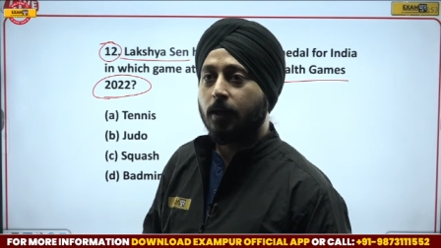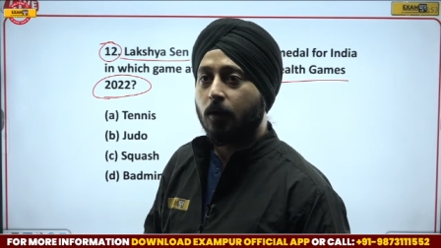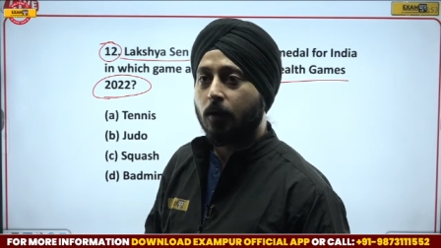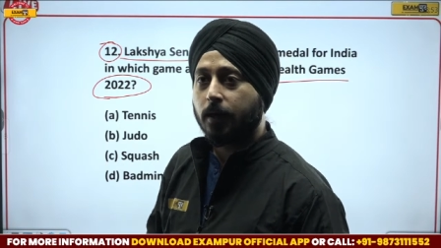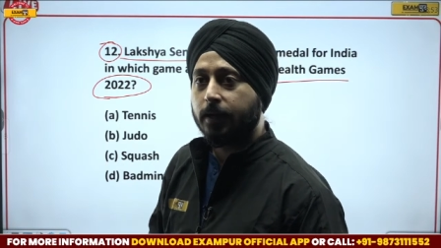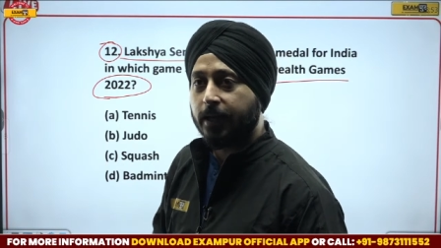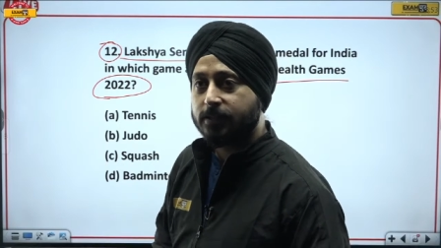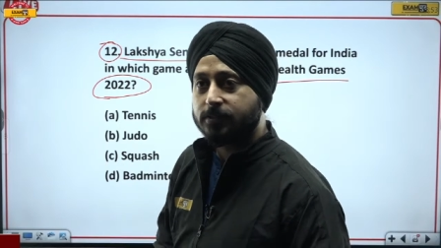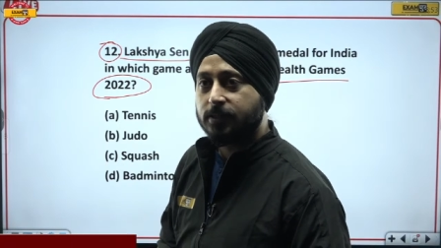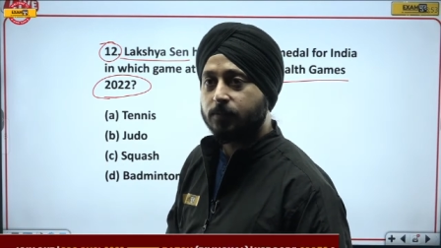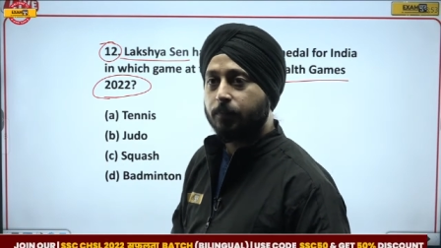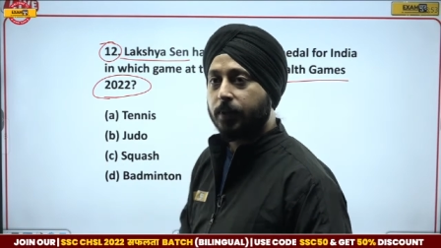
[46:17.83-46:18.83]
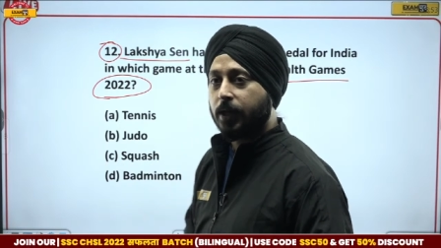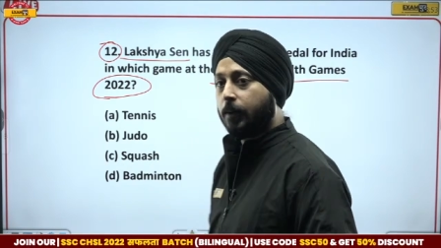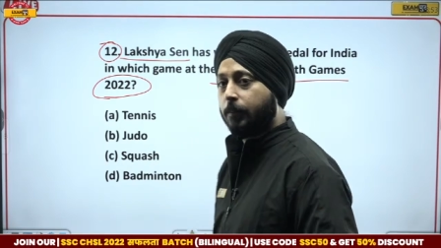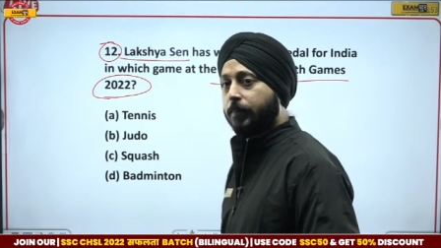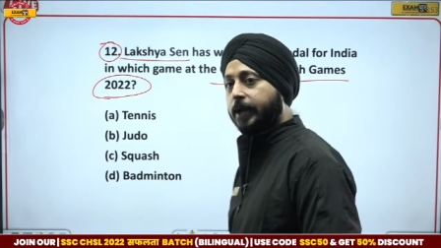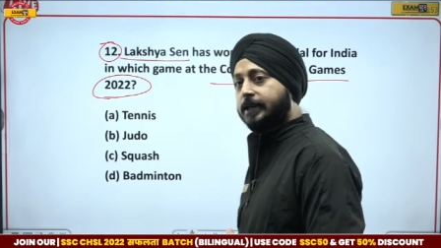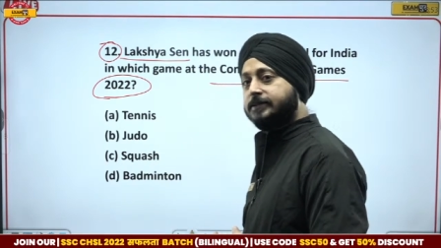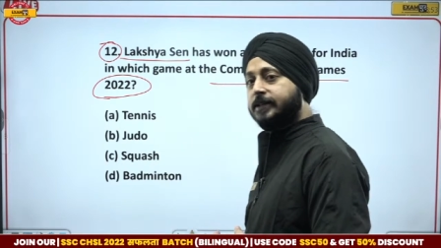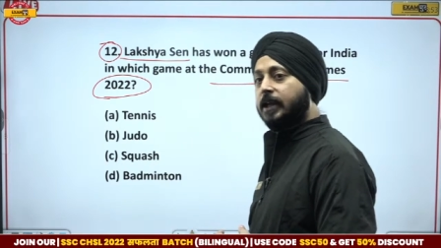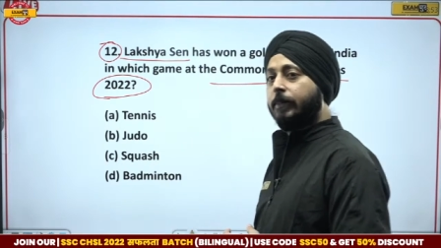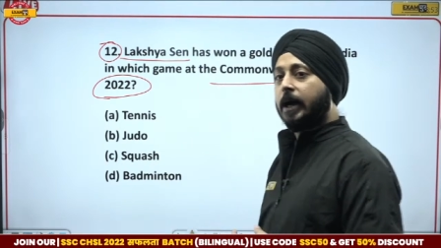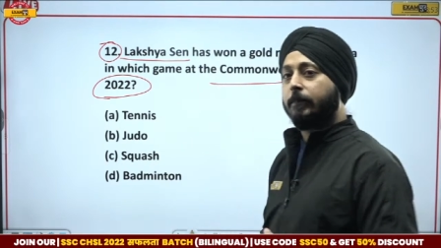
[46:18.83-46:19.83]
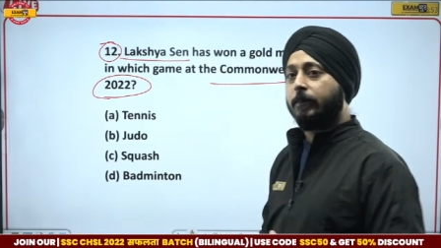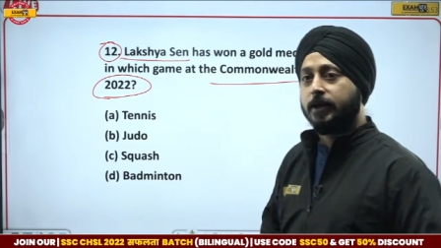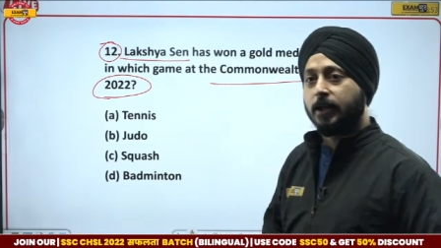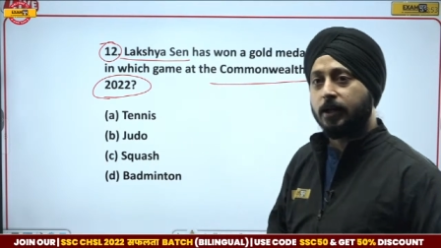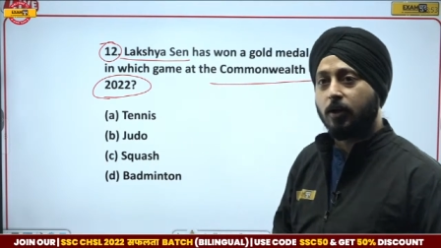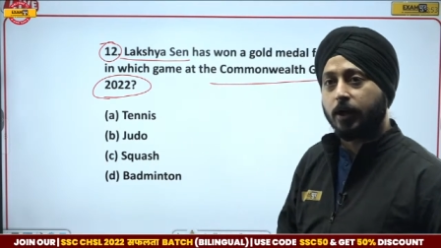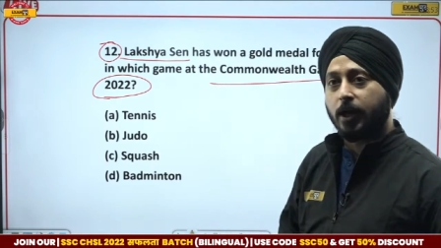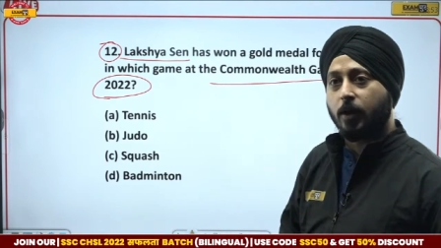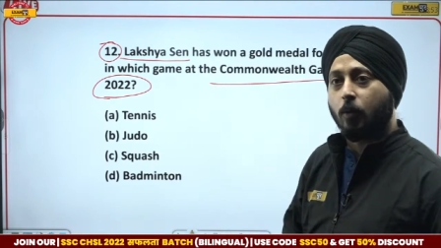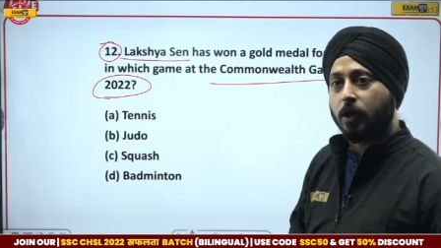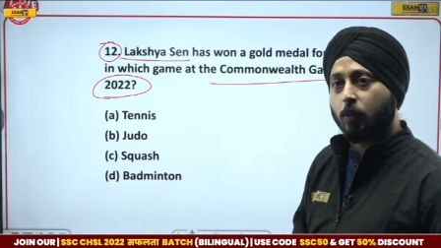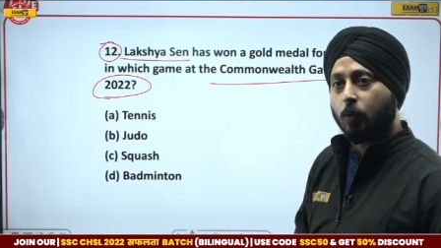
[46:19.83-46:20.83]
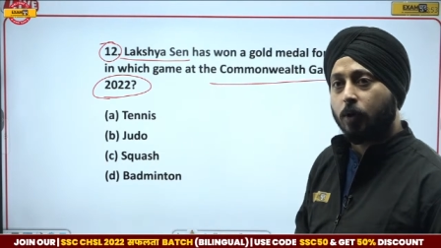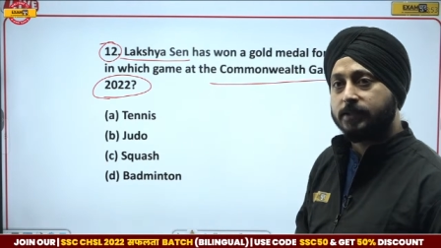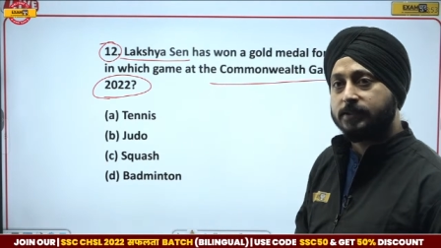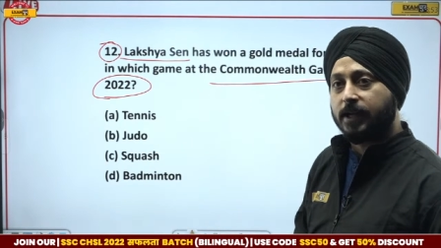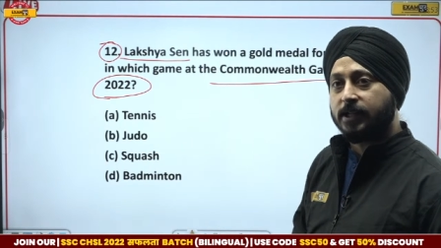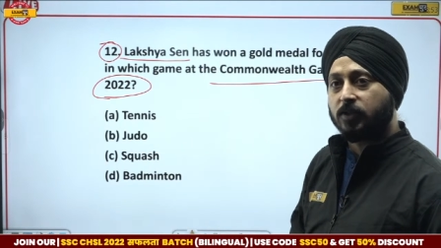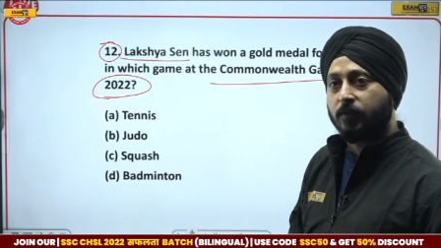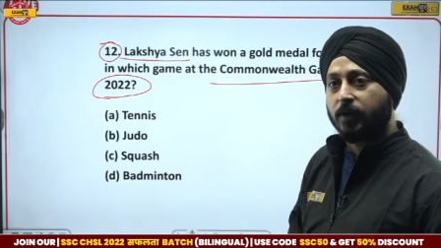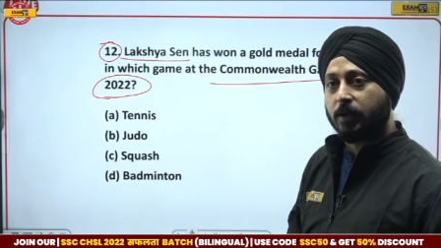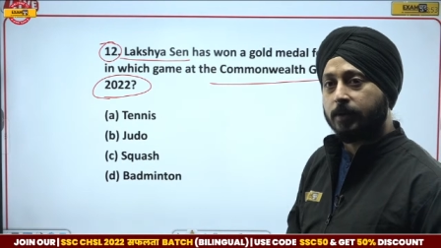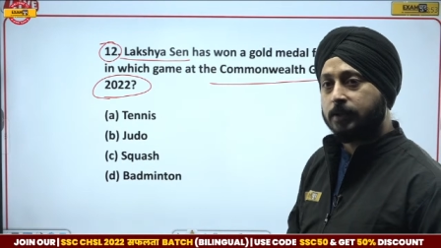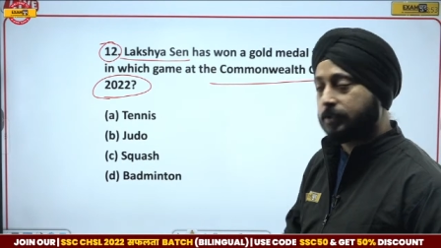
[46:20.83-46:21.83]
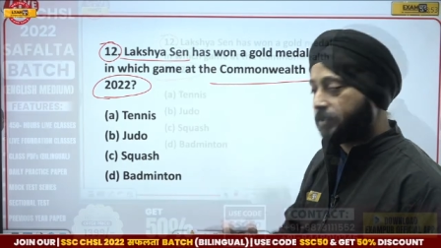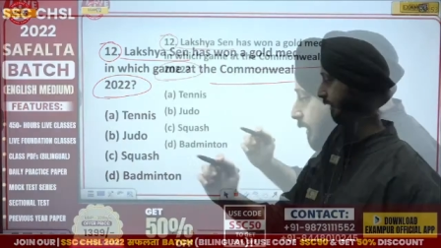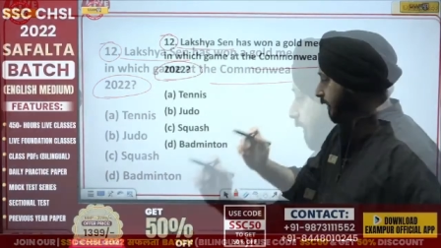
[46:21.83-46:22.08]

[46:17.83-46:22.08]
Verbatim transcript: Okay, next is Priya. Priya is saying badminton. Okay, what, what is the answer Vikramaditya?